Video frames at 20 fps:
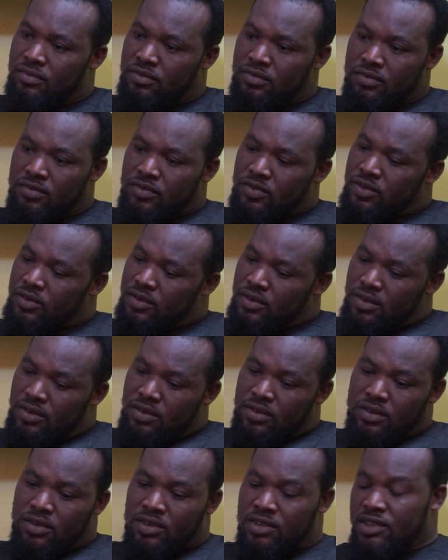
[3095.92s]

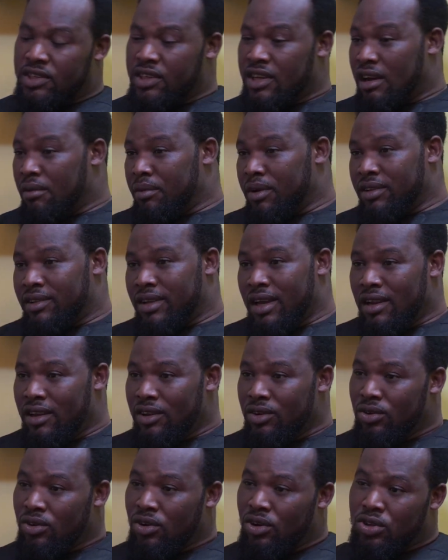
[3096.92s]
You see, I've been
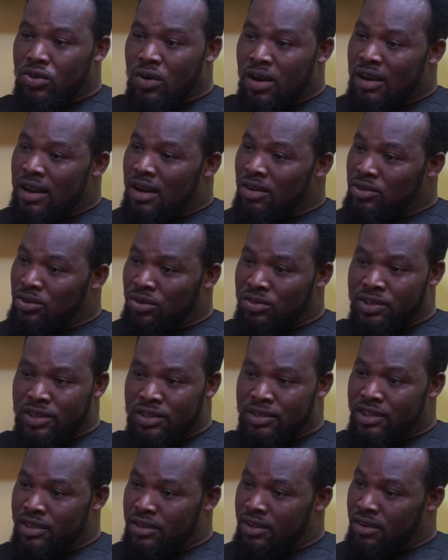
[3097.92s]
telling you not to allow such
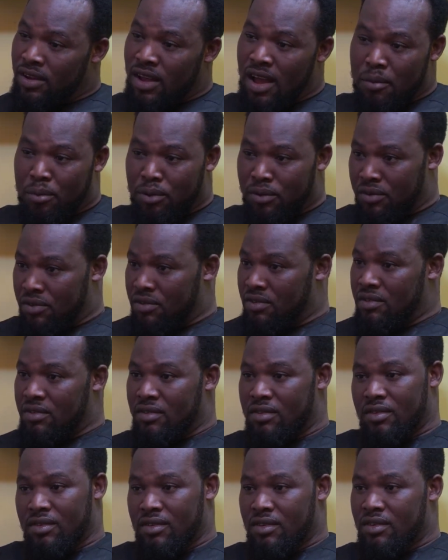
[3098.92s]
a thing to happen.
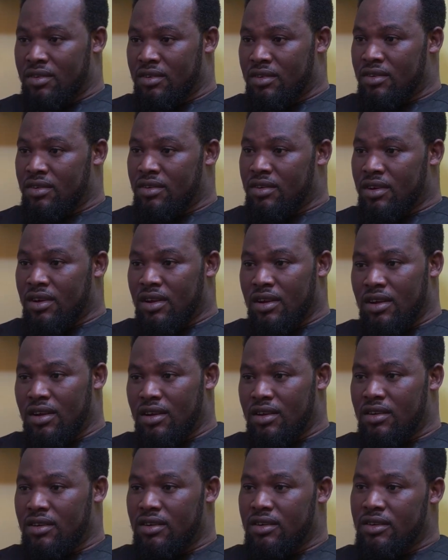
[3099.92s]
Huh?
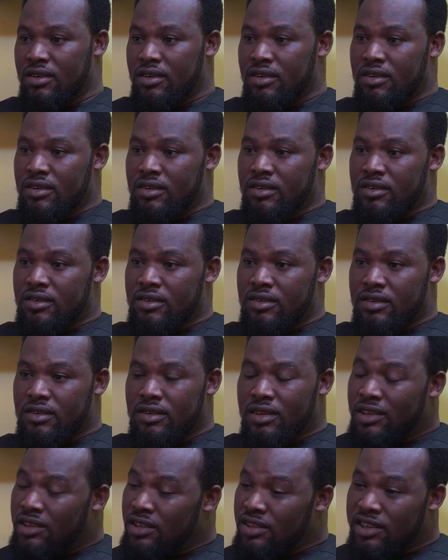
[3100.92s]

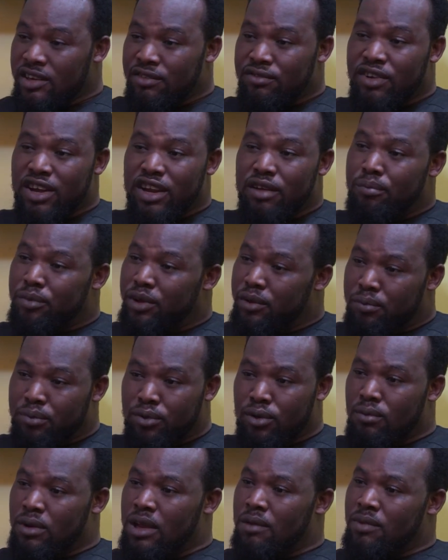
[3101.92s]
This is a very big
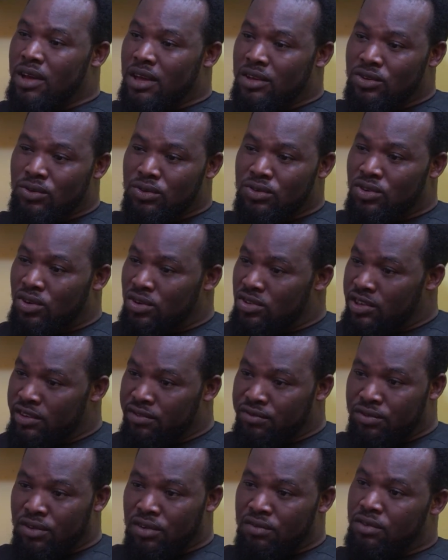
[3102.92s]
problem that you just
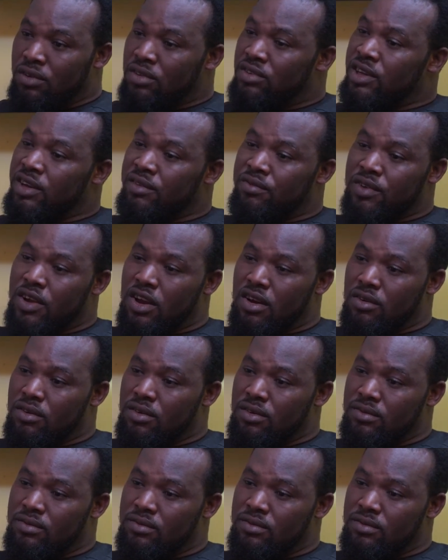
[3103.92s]
involve yourself now.